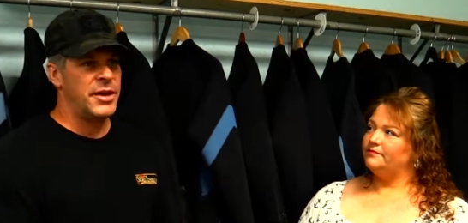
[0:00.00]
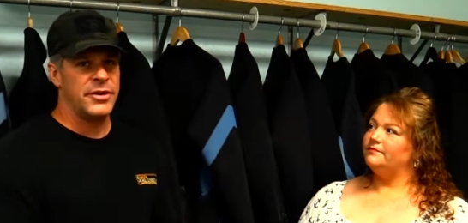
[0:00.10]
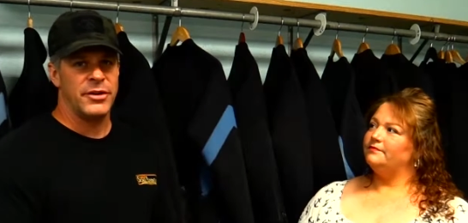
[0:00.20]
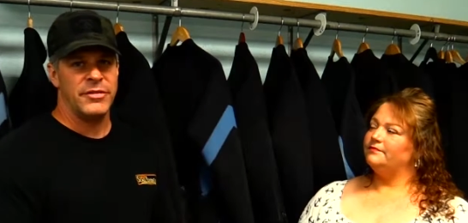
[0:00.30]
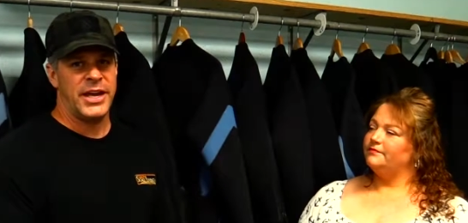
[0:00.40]
Speaker 1: down
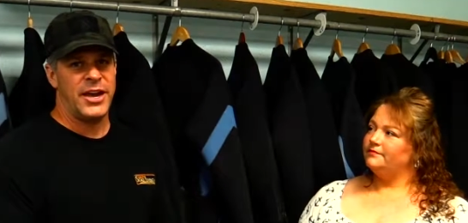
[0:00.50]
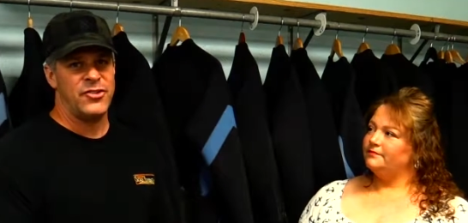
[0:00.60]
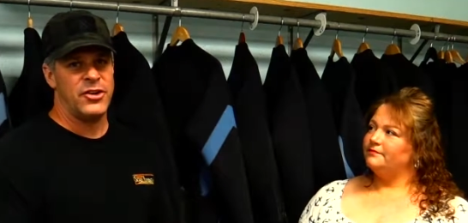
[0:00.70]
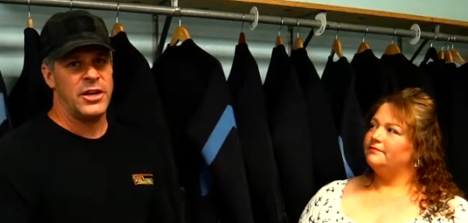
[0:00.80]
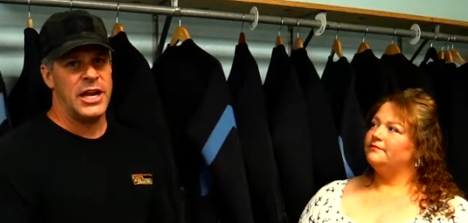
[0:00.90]
here on
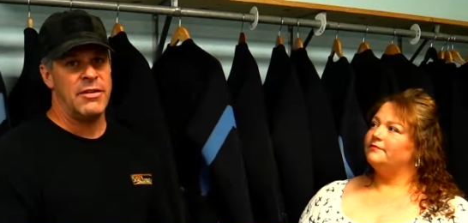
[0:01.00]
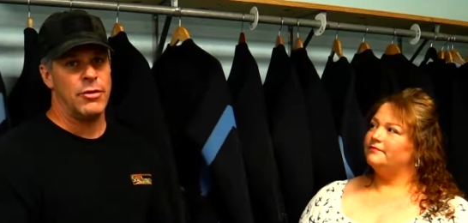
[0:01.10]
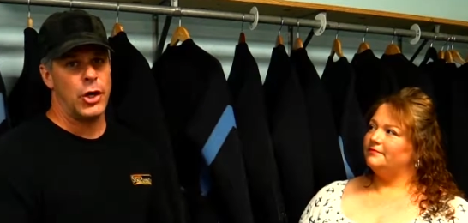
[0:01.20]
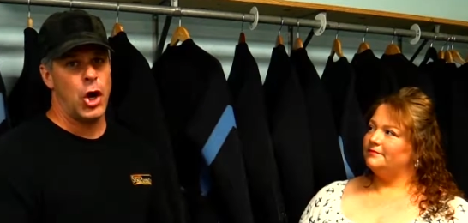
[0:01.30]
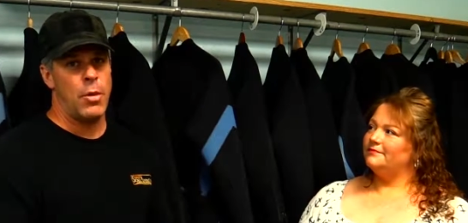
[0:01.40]
vacation and
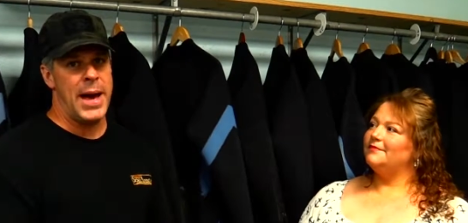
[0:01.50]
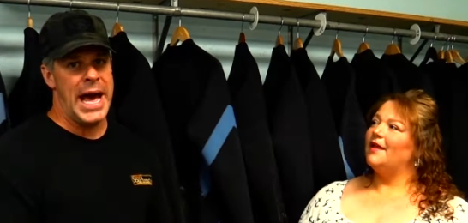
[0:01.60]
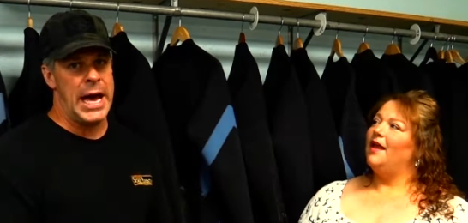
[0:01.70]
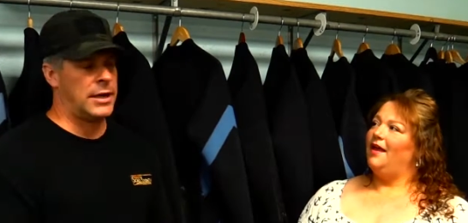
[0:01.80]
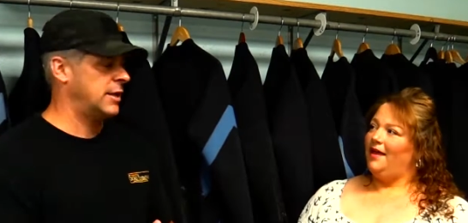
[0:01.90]
never go back.
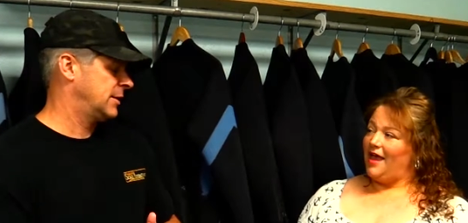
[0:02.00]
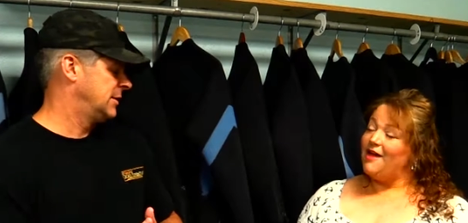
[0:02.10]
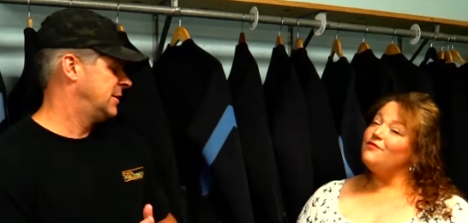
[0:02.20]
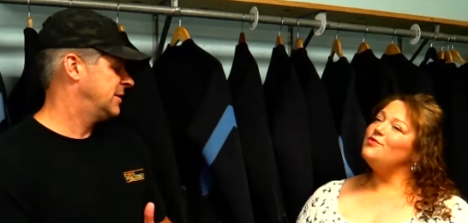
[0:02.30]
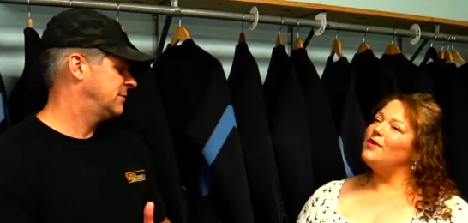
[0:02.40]

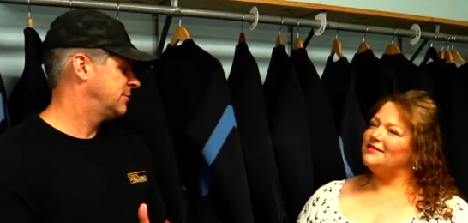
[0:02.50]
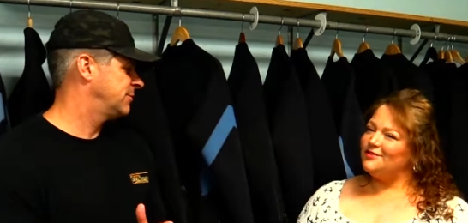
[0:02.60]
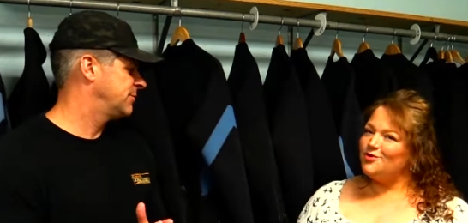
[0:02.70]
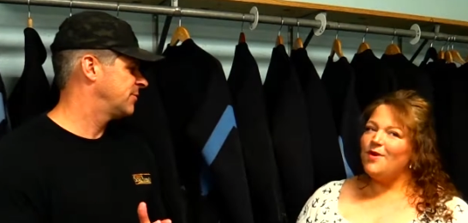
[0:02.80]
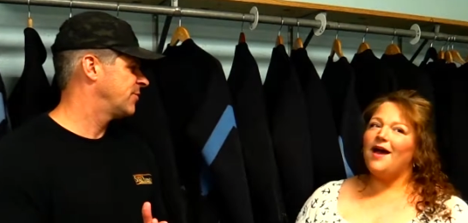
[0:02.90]
Every once
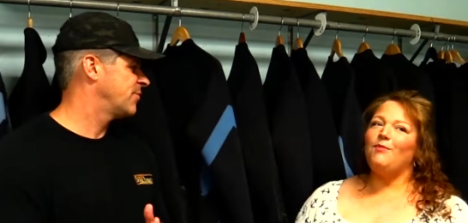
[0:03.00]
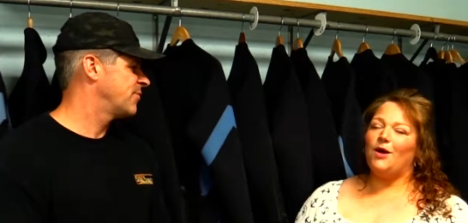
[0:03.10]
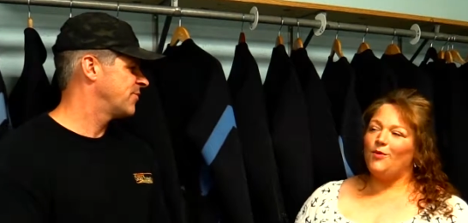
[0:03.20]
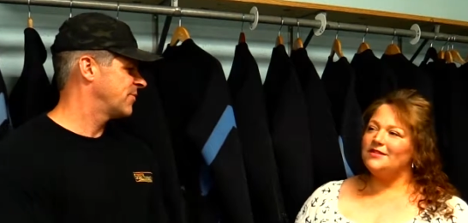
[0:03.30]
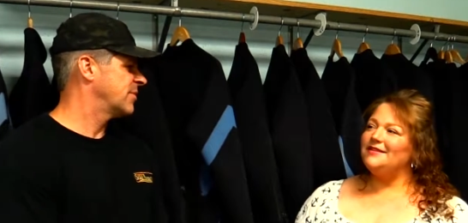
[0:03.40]
in a while,
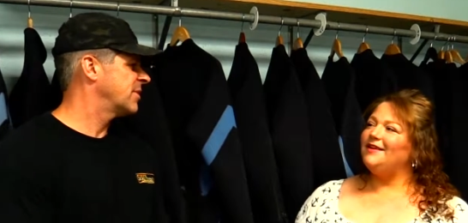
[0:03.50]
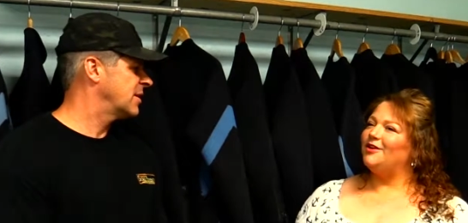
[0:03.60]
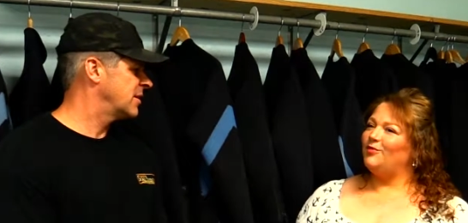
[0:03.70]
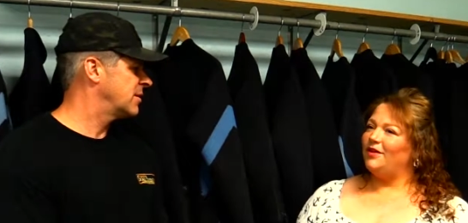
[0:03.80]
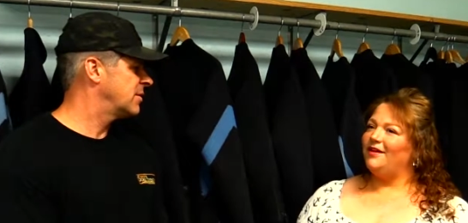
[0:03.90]
about once a
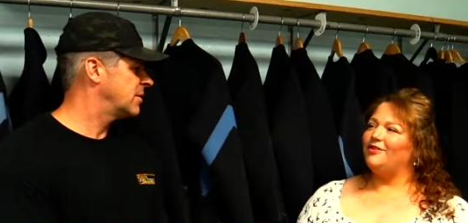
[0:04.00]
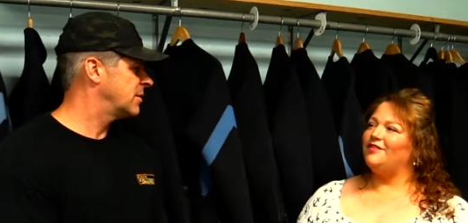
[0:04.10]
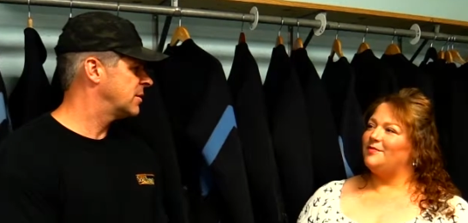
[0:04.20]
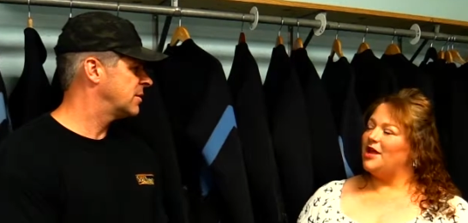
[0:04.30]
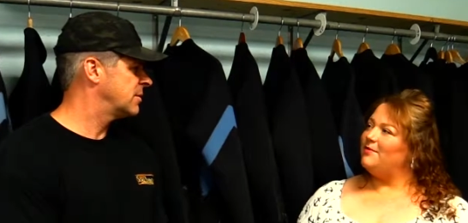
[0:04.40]
year, we'll hear
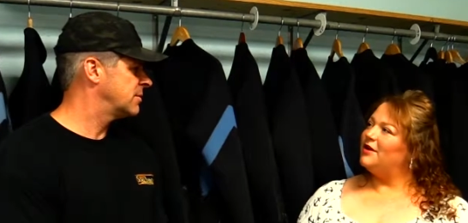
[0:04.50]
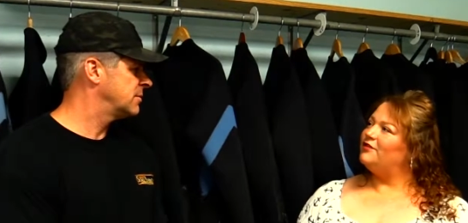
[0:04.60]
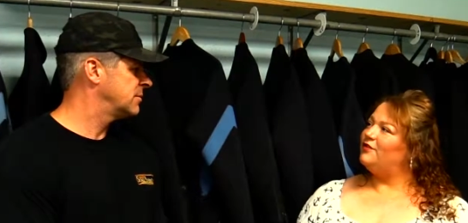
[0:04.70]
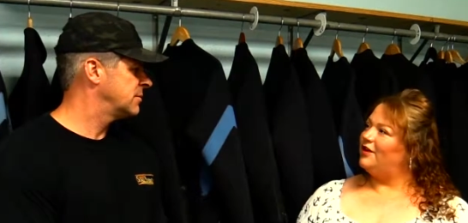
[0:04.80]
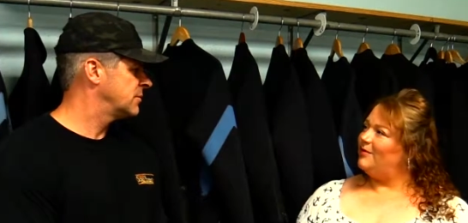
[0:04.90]
some nightmare
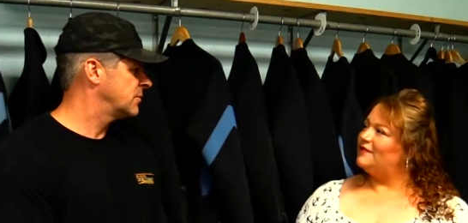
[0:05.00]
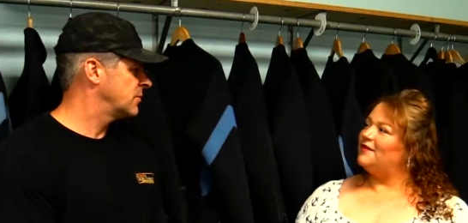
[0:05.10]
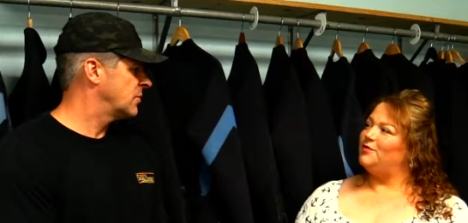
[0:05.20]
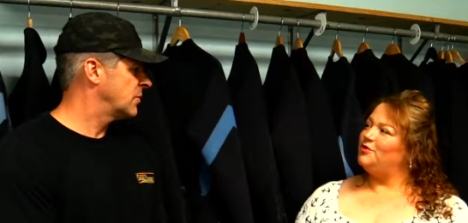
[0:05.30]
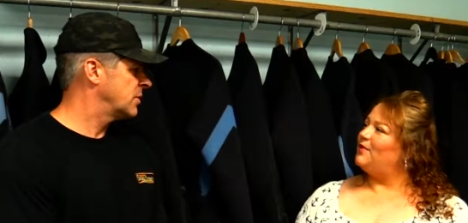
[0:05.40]
story about
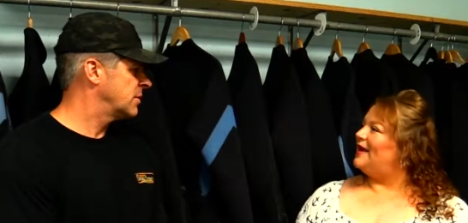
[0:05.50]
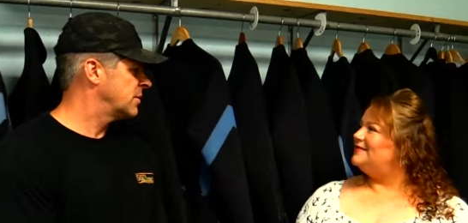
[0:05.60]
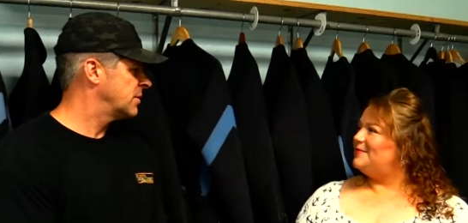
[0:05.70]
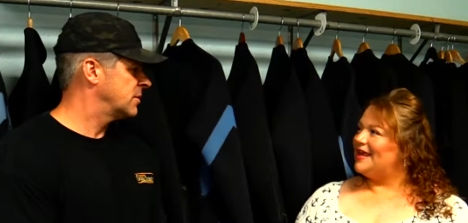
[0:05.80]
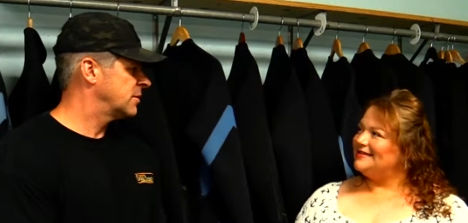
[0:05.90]
someone who
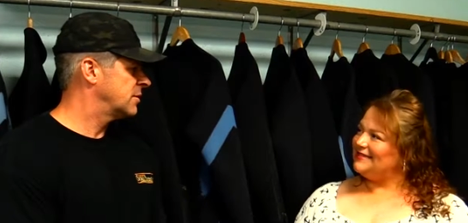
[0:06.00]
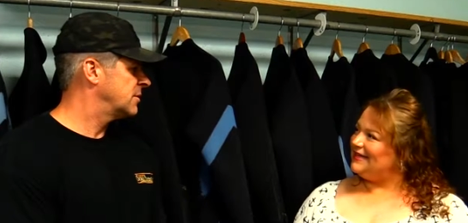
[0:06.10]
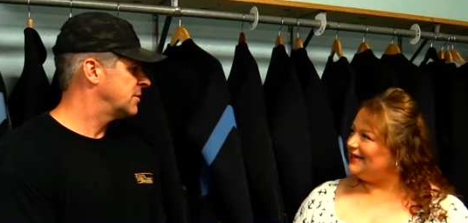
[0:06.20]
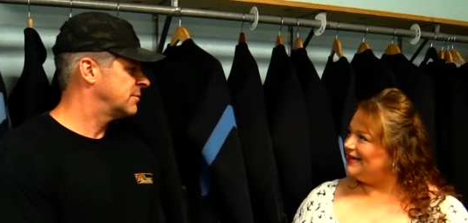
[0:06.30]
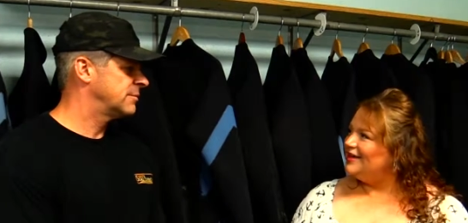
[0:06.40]
rides a
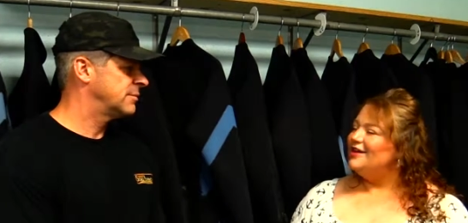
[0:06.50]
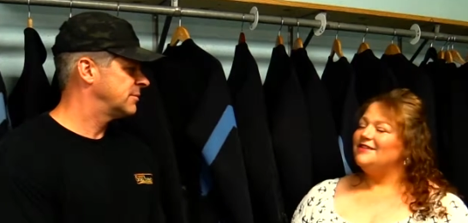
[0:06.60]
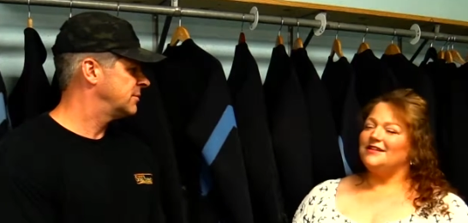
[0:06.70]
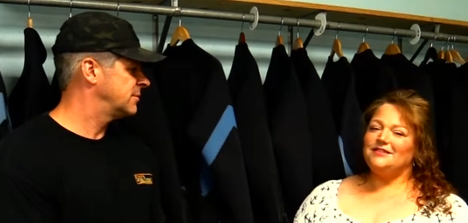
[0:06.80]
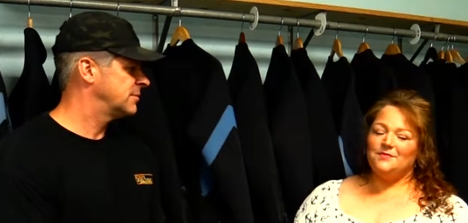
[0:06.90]
manatee,
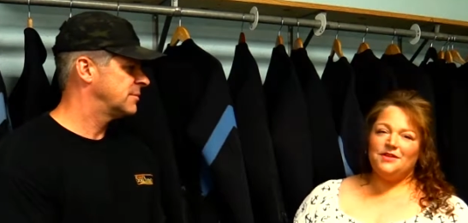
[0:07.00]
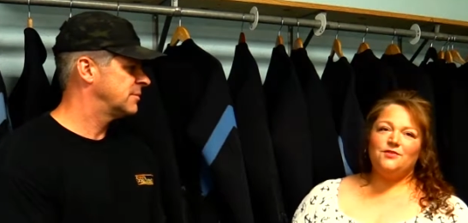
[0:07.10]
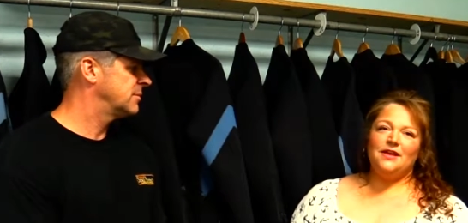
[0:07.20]
does something